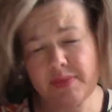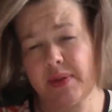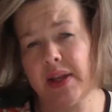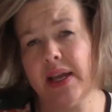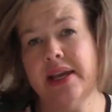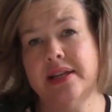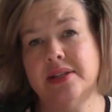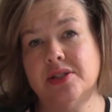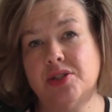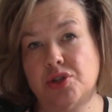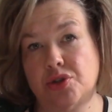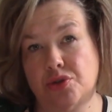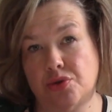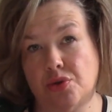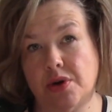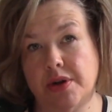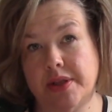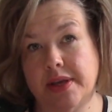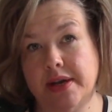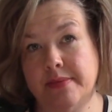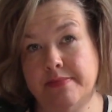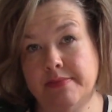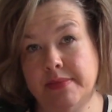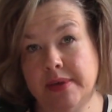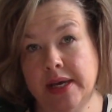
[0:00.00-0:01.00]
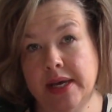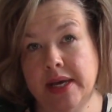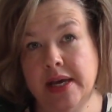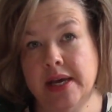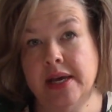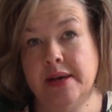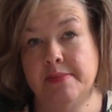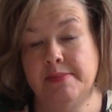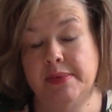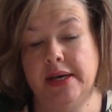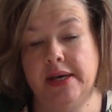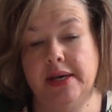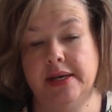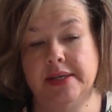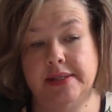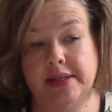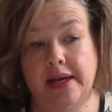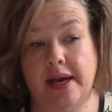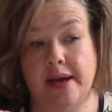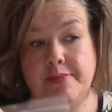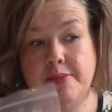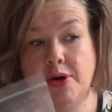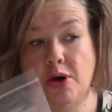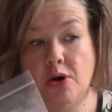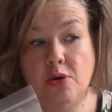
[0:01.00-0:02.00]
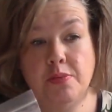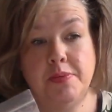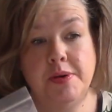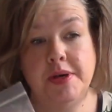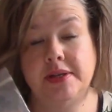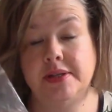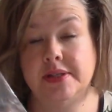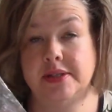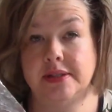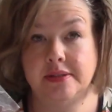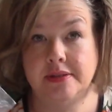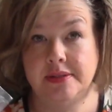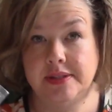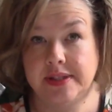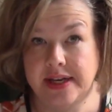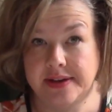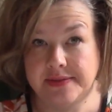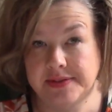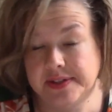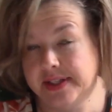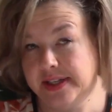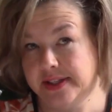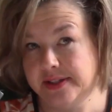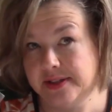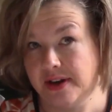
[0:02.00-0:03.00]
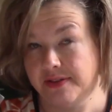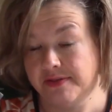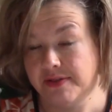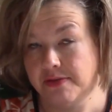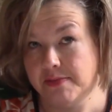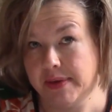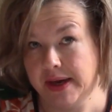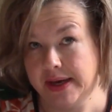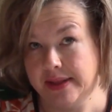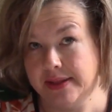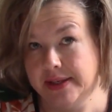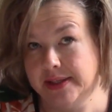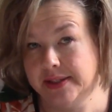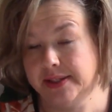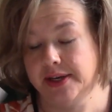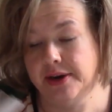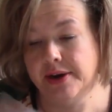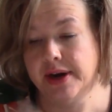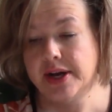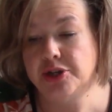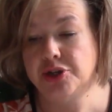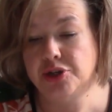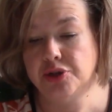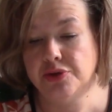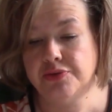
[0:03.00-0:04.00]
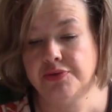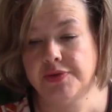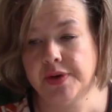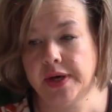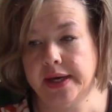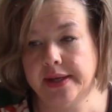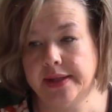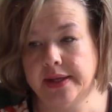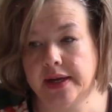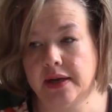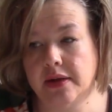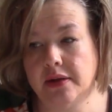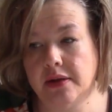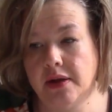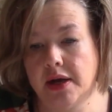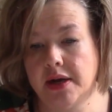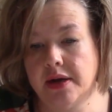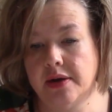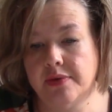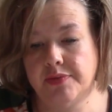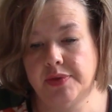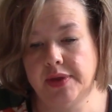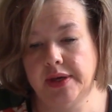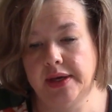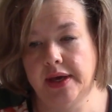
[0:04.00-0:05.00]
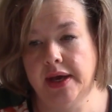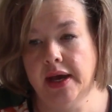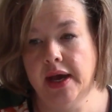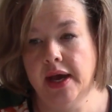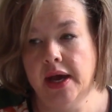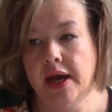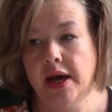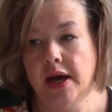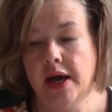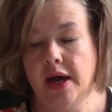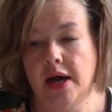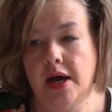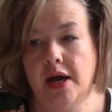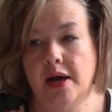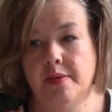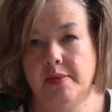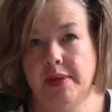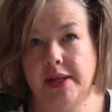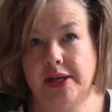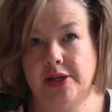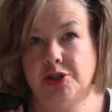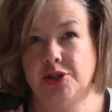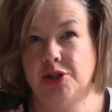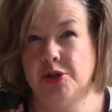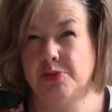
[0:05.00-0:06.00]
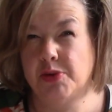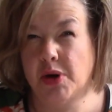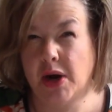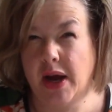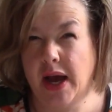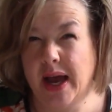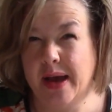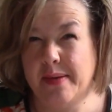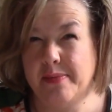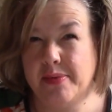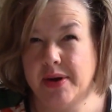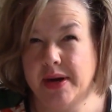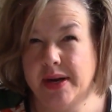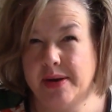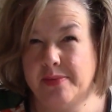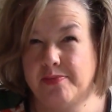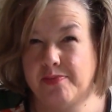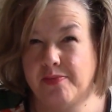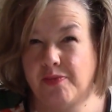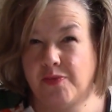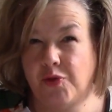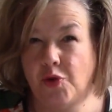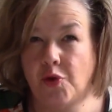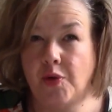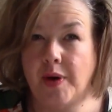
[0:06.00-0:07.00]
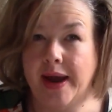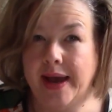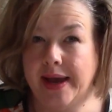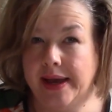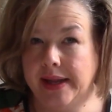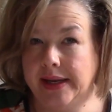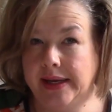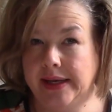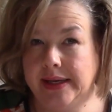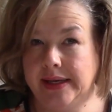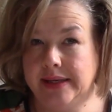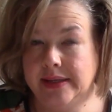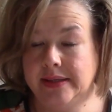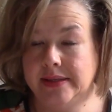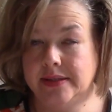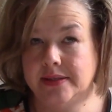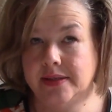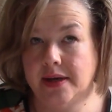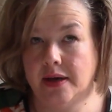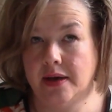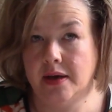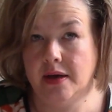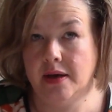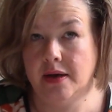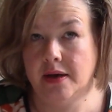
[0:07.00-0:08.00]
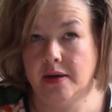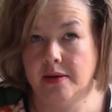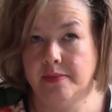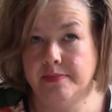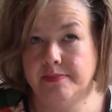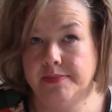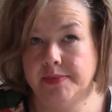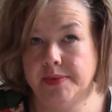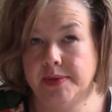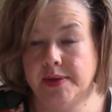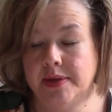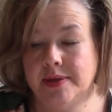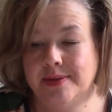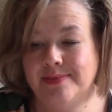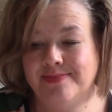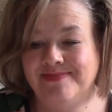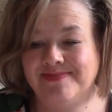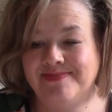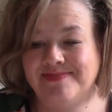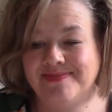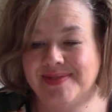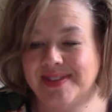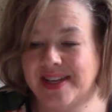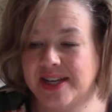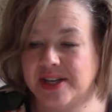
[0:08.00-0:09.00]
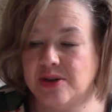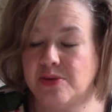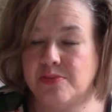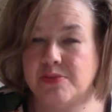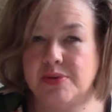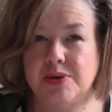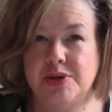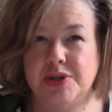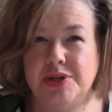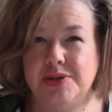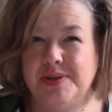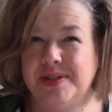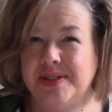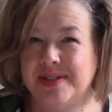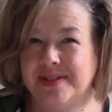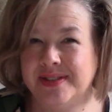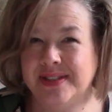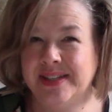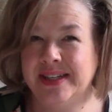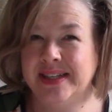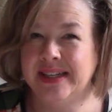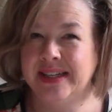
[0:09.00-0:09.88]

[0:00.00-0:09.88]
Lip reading: and store them because I'm hoping to save seeds off of mine this year. I do find that a lot of the like super hybrid varieties, they don't produce